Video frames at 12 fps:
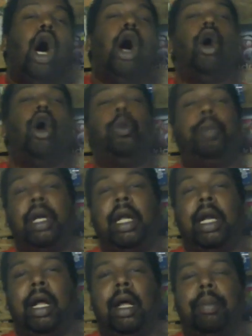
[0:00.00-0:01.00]
Open it
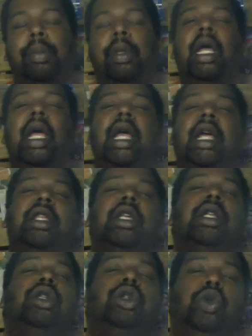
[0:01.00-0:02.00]
up and
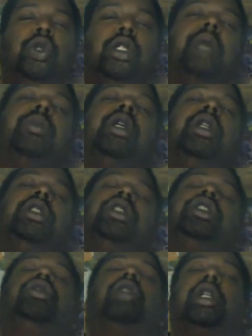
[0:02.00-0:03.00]
then do something
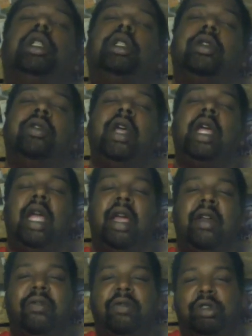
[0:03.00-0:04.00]
constructive
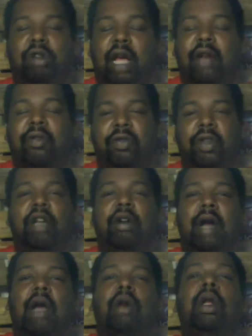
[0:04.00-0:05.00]
and try to figure
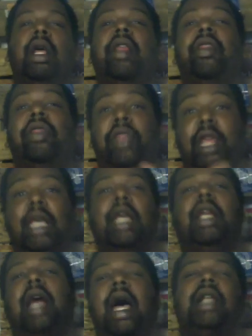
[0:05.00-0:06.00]
out
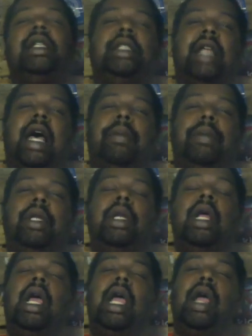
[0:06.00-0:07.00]
then how to stop it
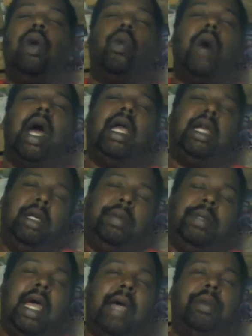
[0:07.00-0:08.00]
and why it keeps
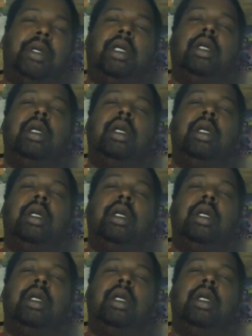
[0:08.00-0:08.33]
happening.